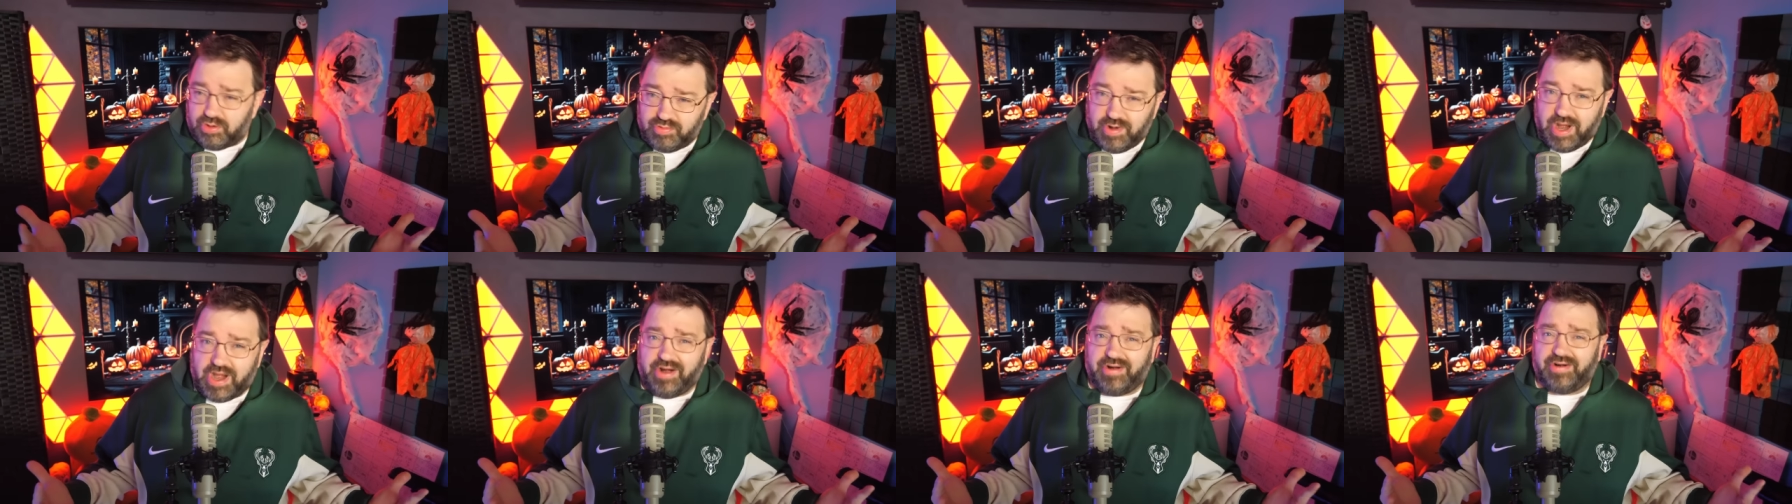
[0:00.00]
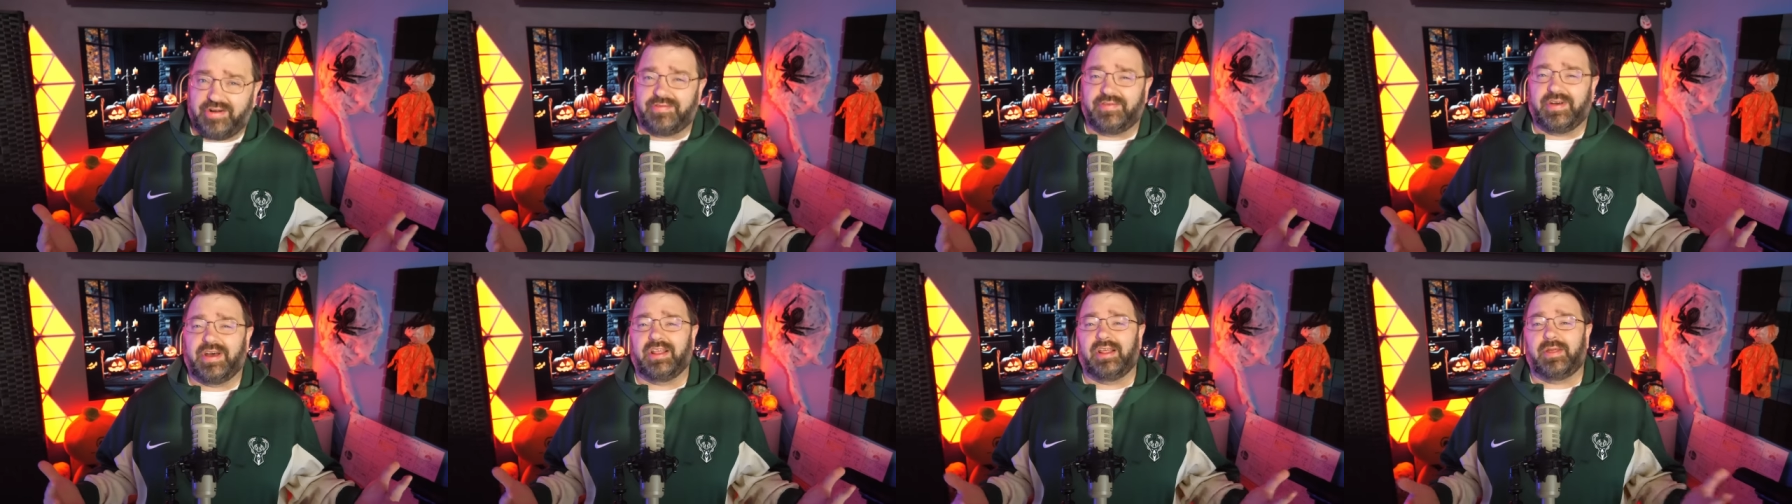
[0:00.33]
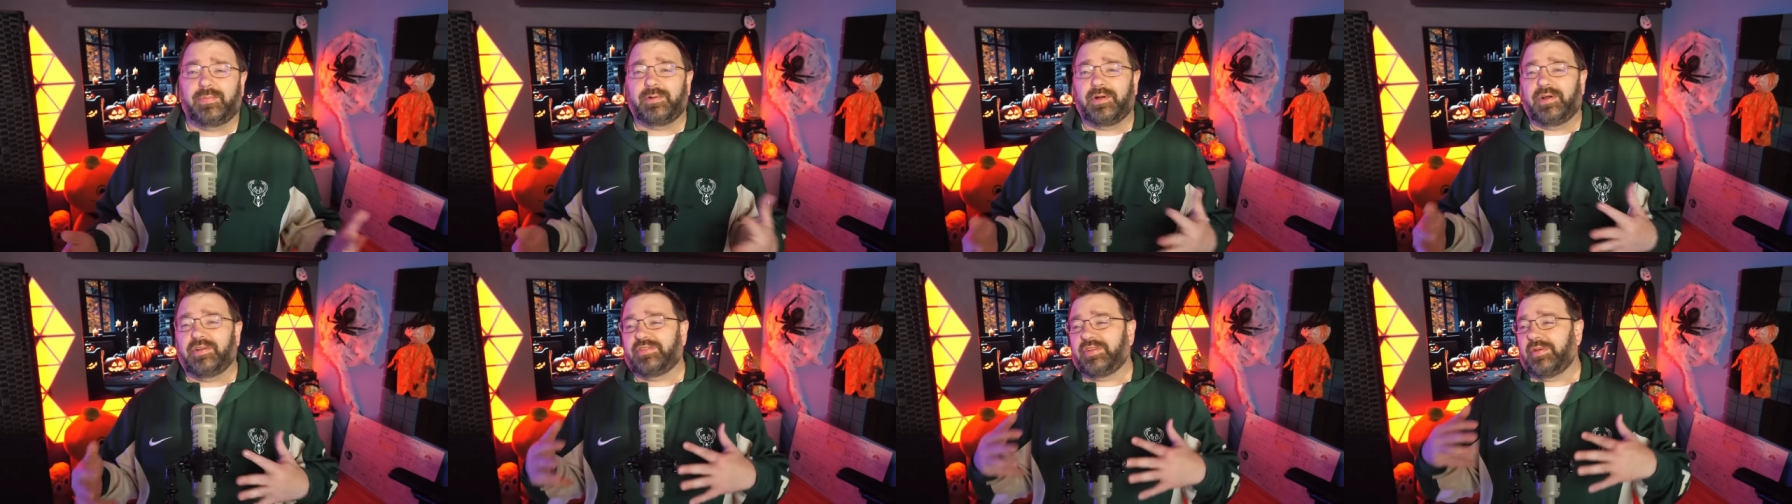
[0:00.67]
Rare
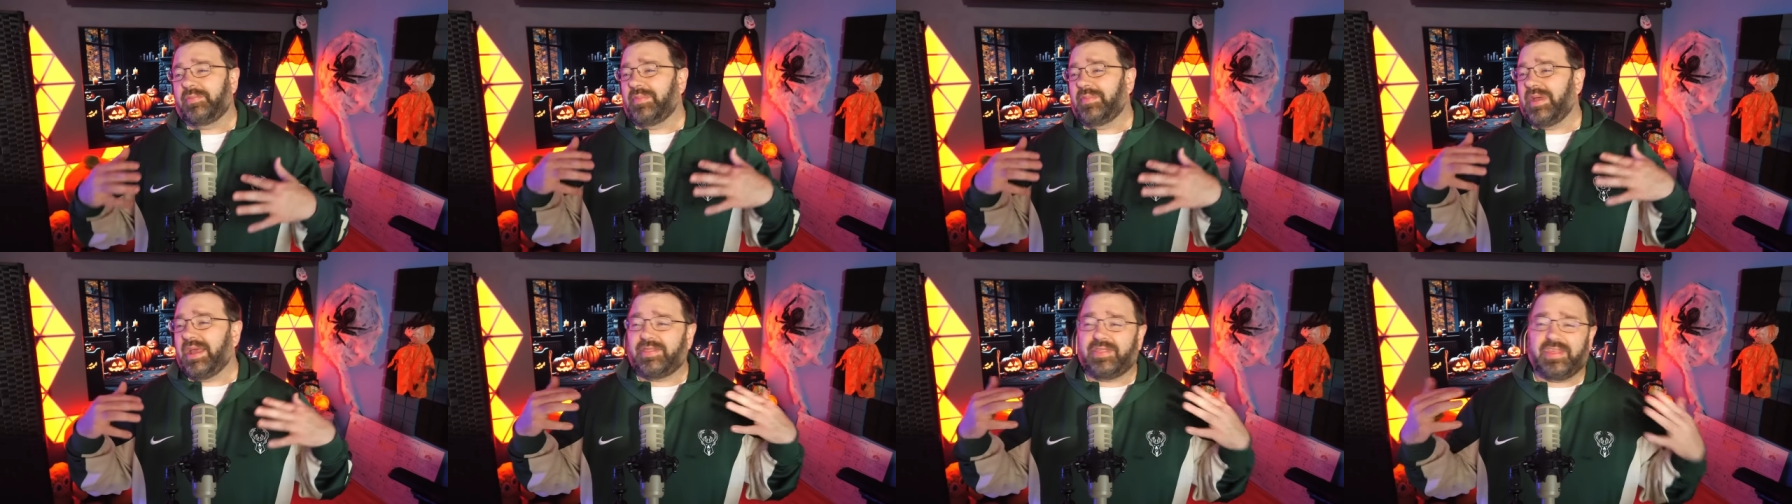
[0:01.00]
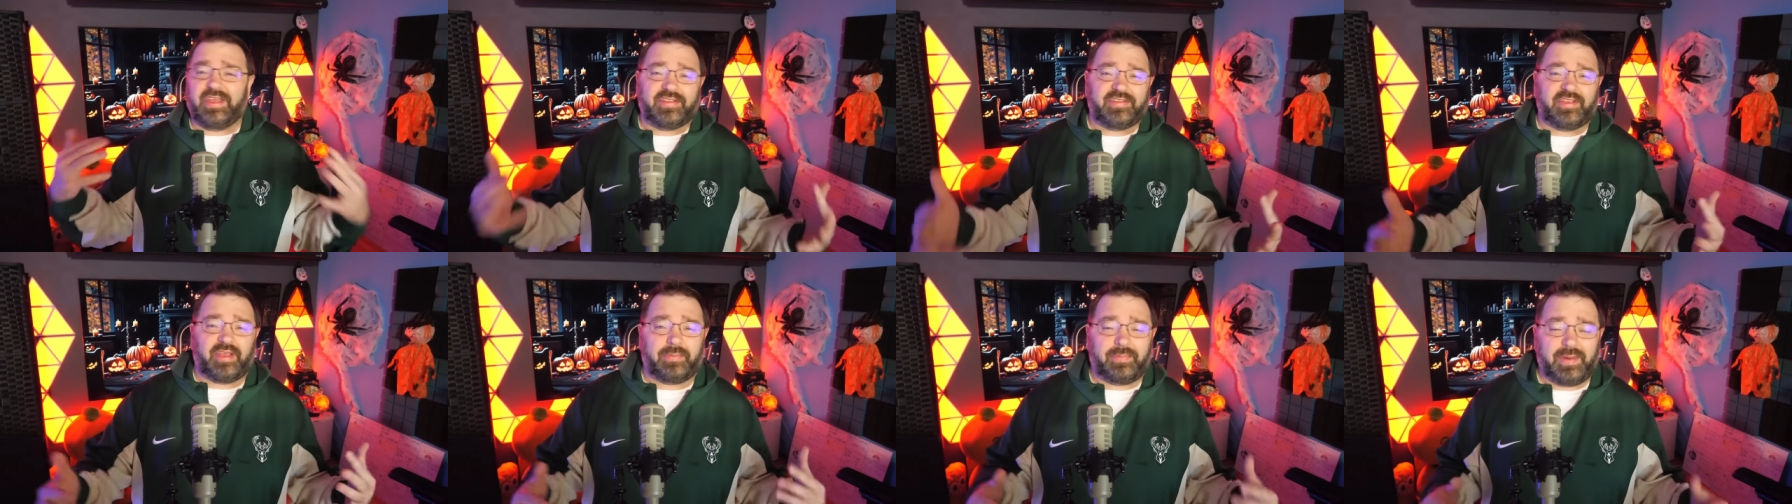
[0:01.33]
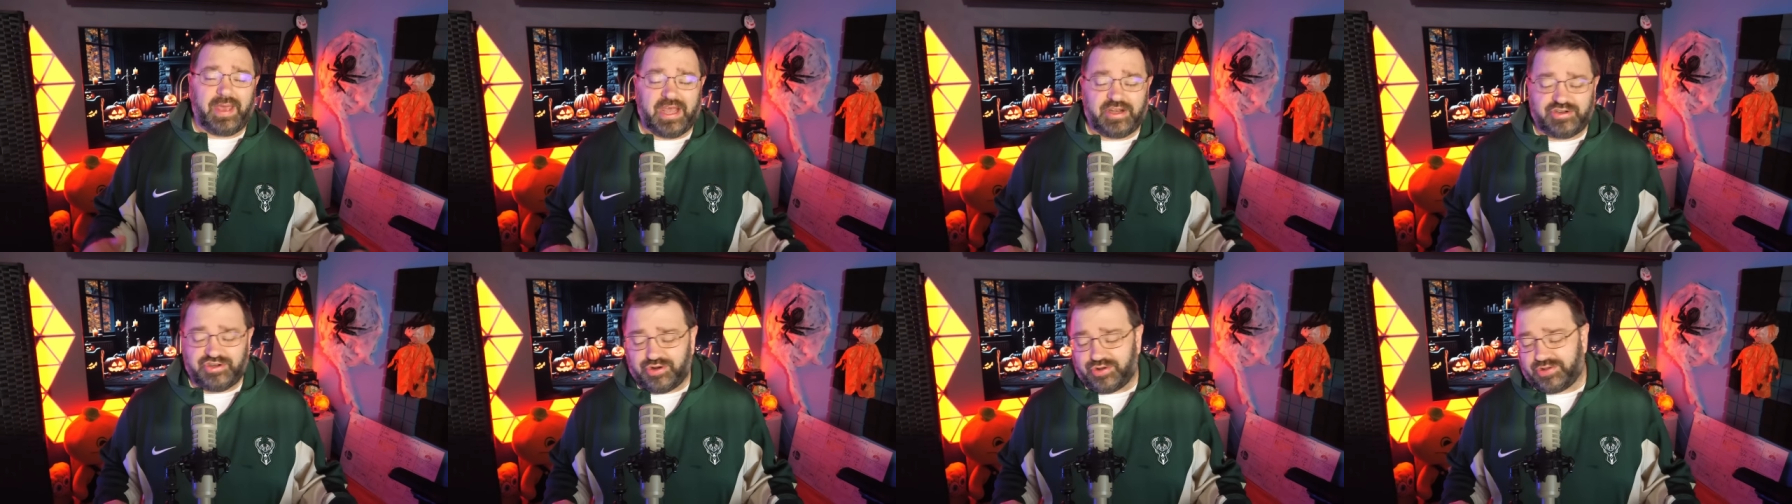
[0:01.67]
developers that made things like
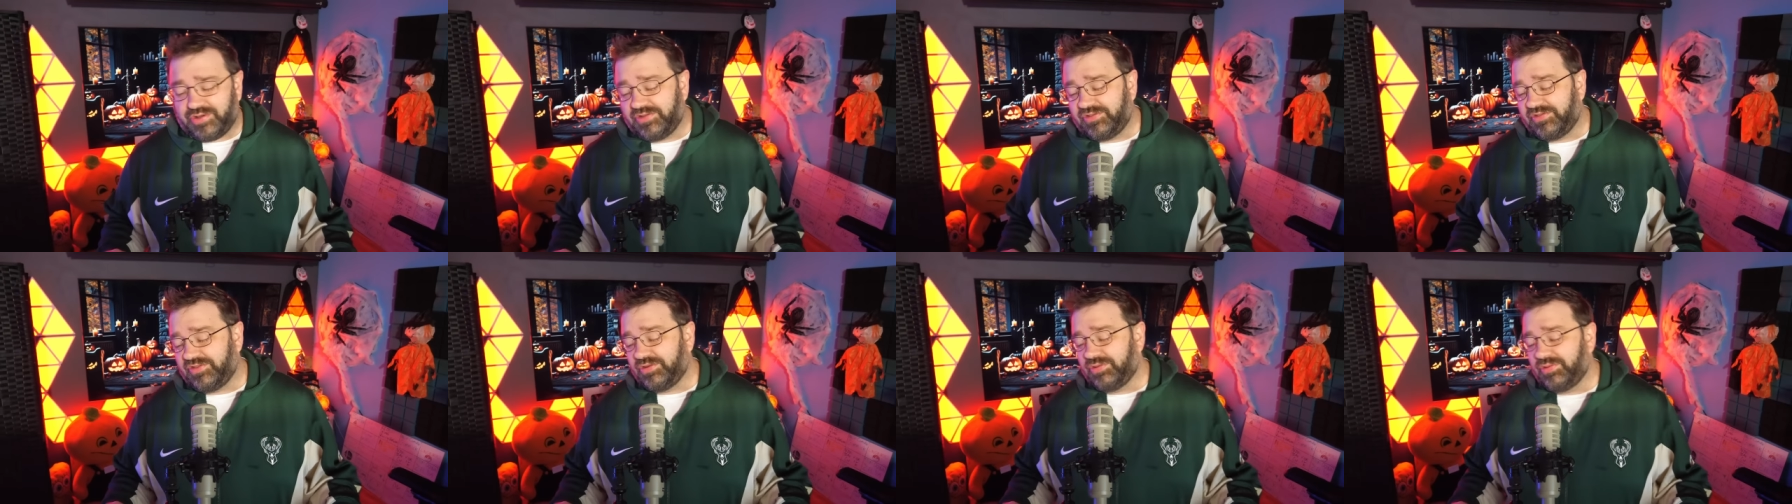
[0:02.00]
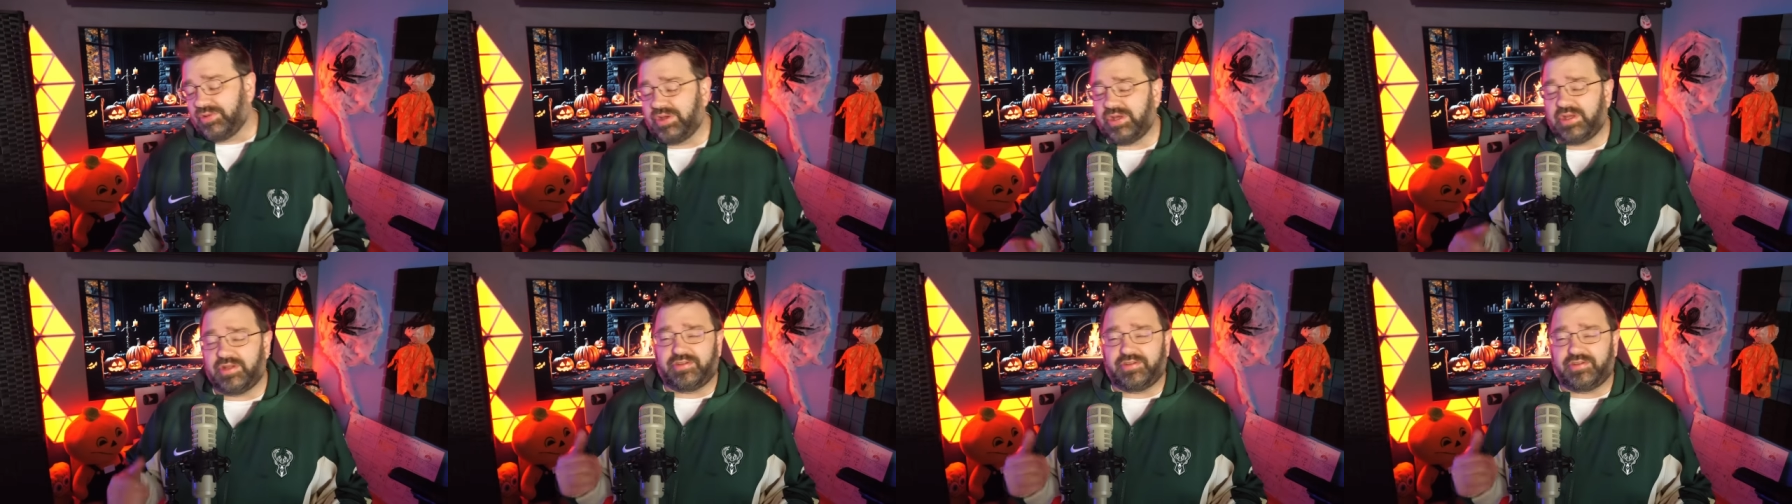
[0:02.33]
Banjo Kazooie